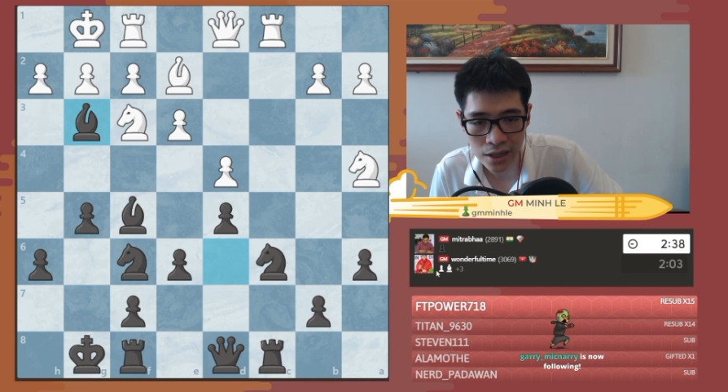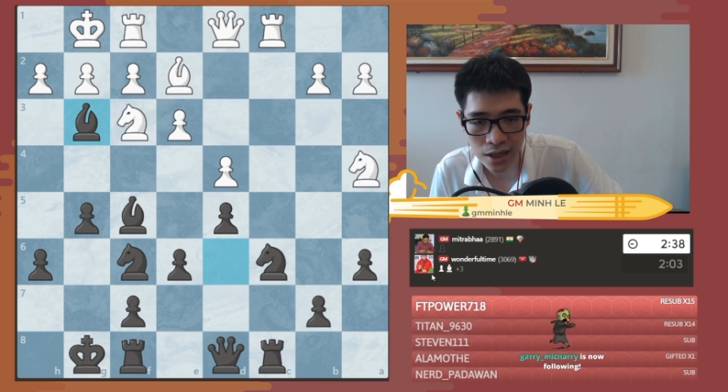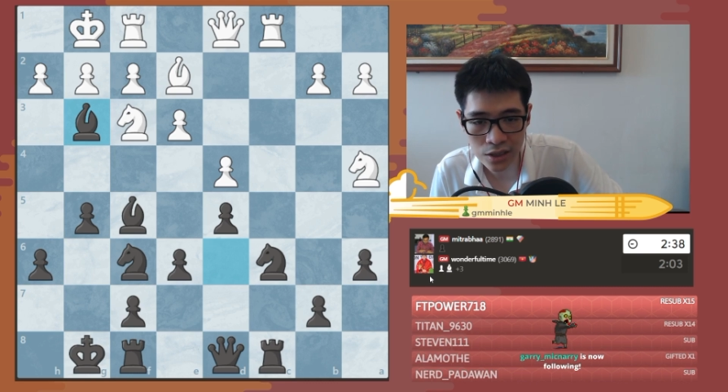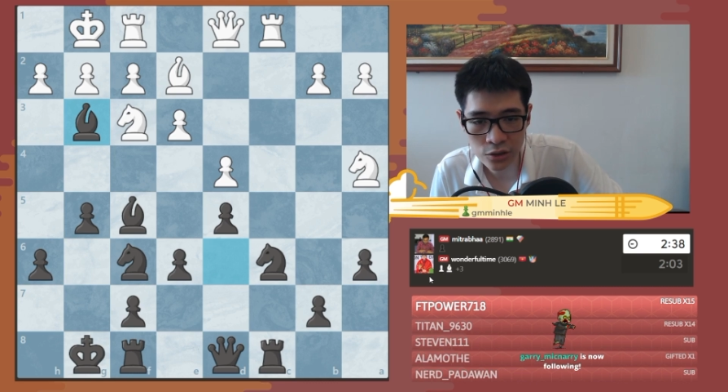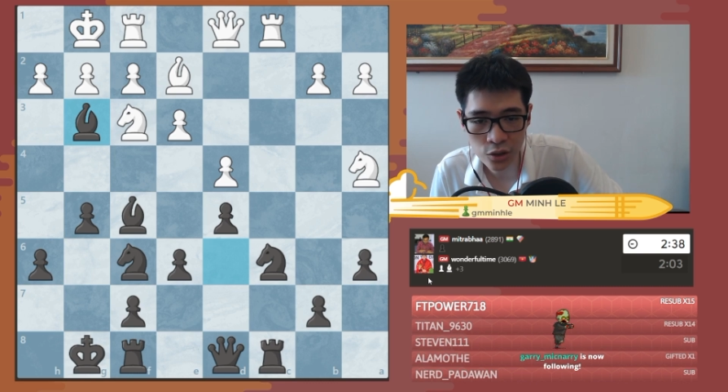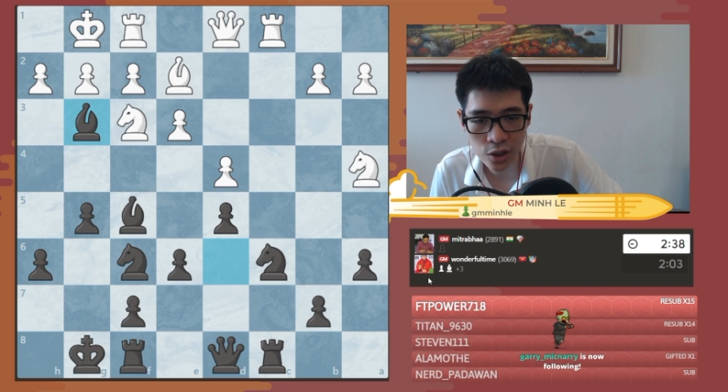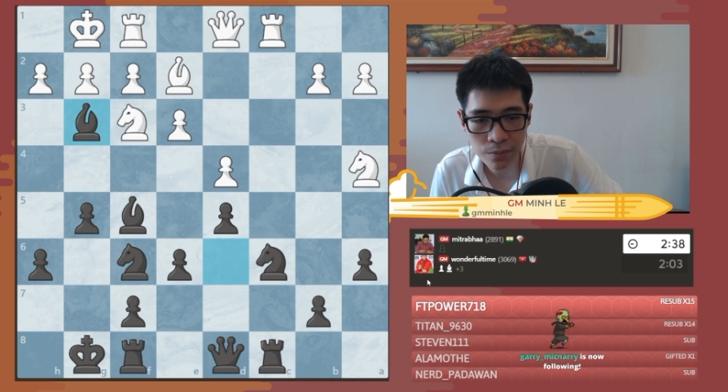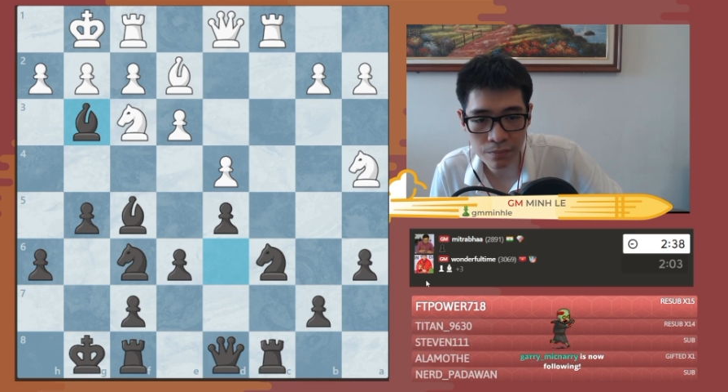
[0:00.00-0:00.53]
it
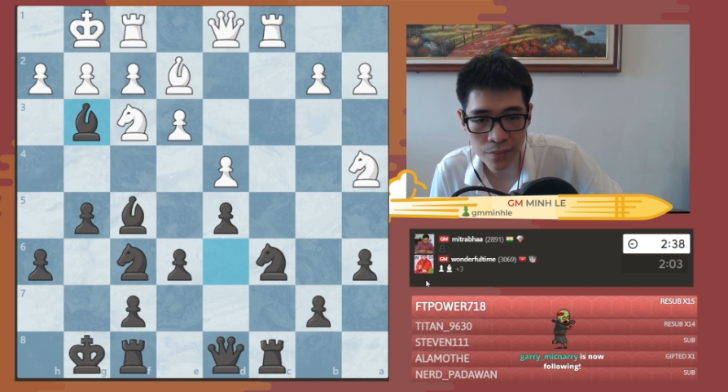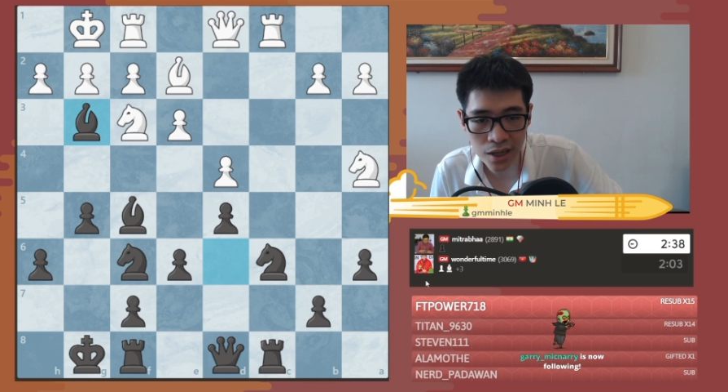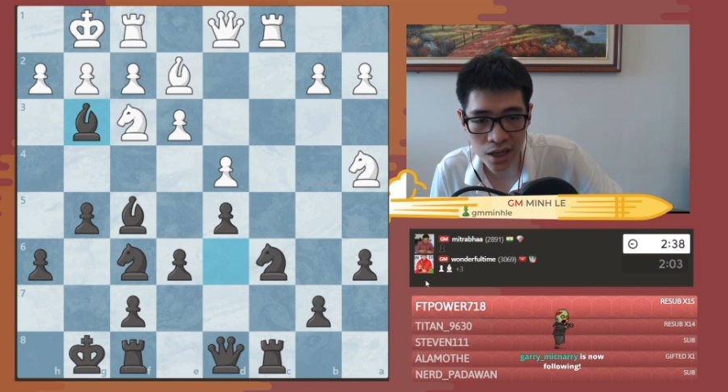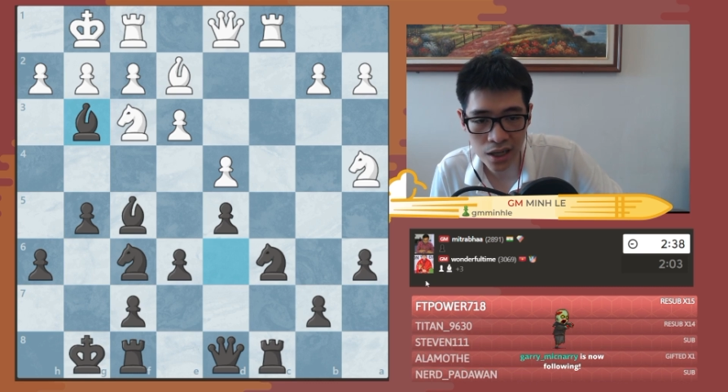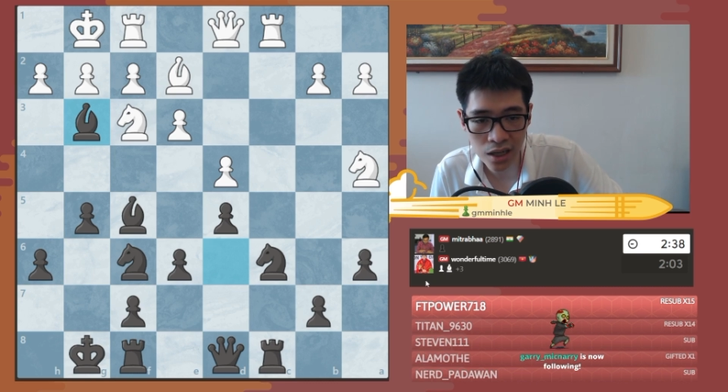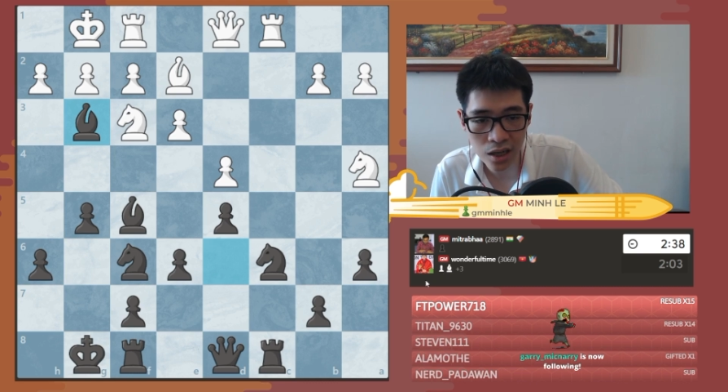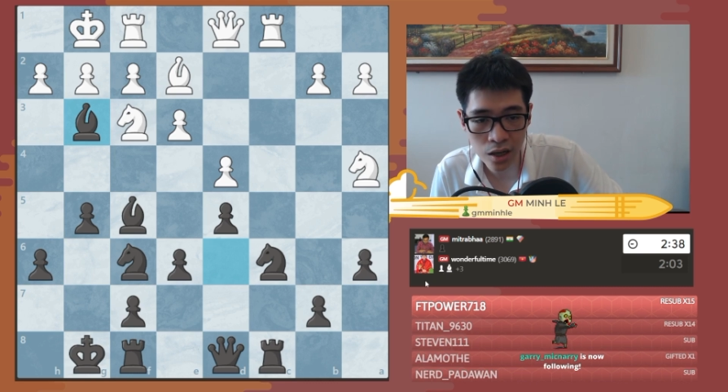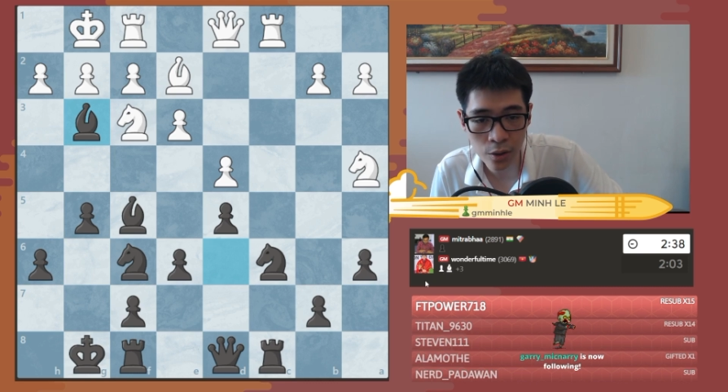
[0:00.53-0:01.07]
should
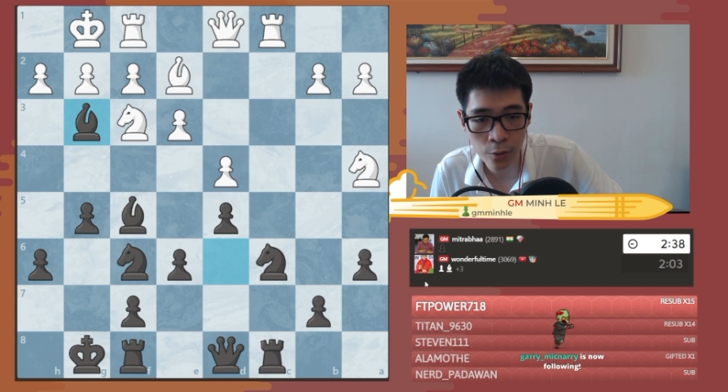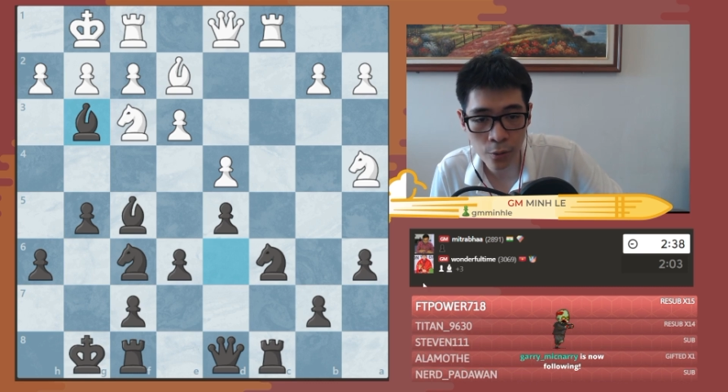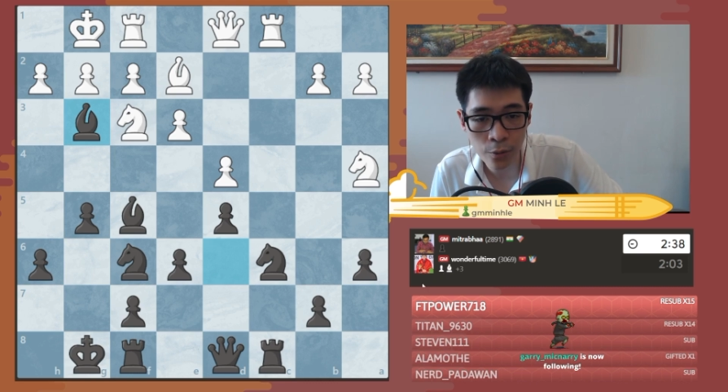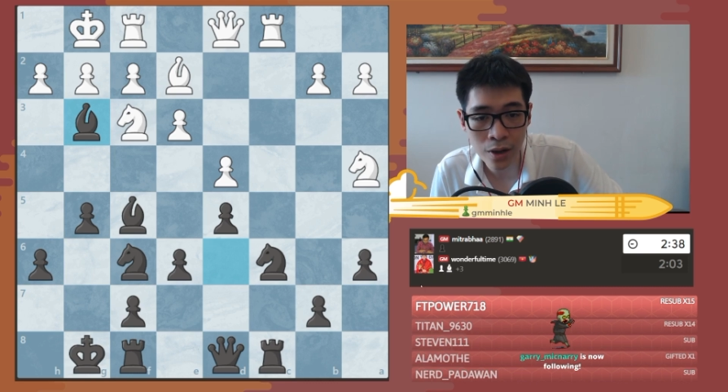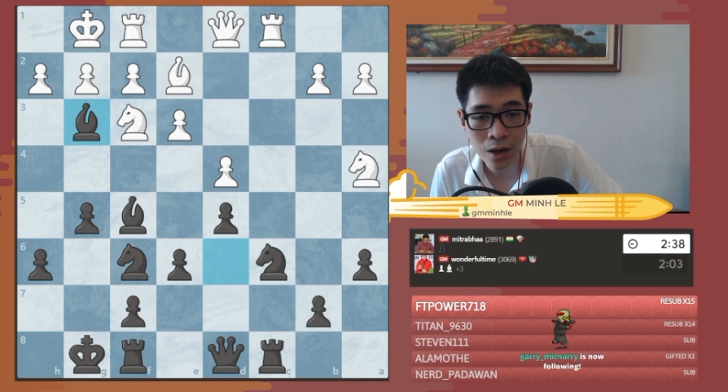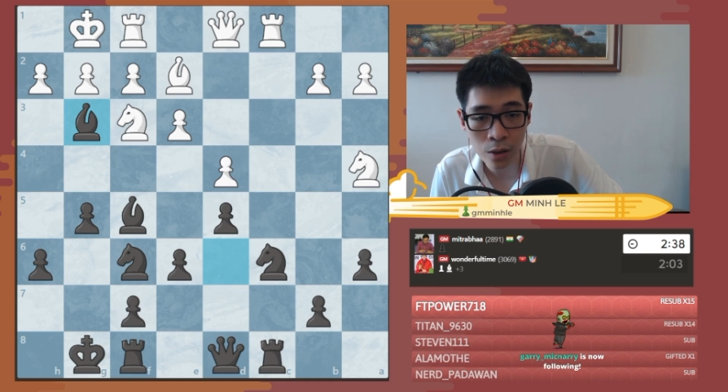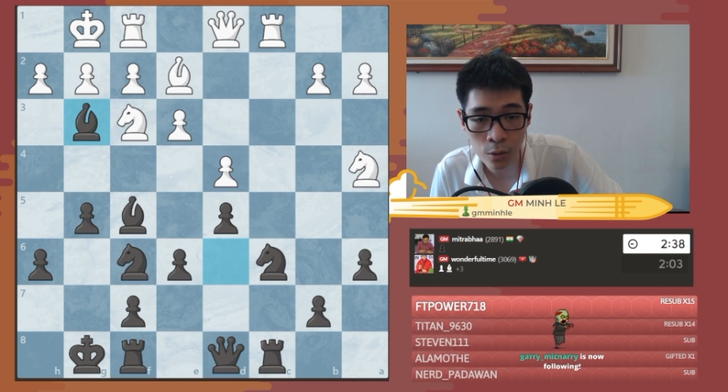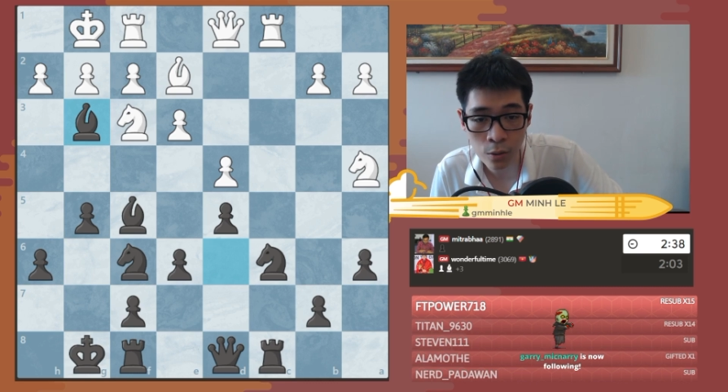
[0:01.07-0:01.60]
be
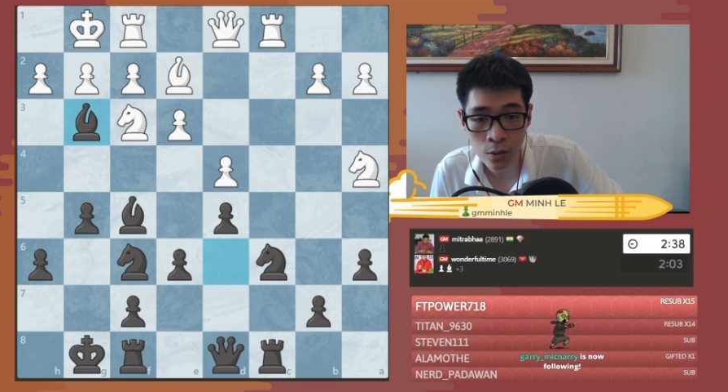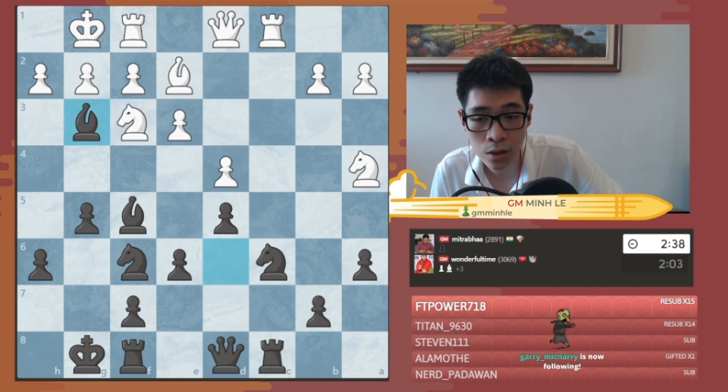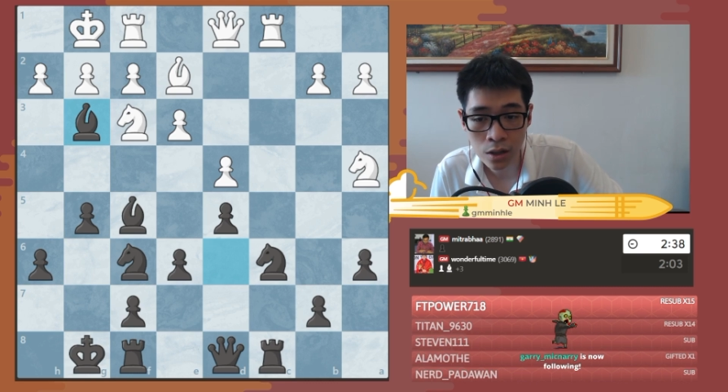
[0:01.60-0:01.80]
around,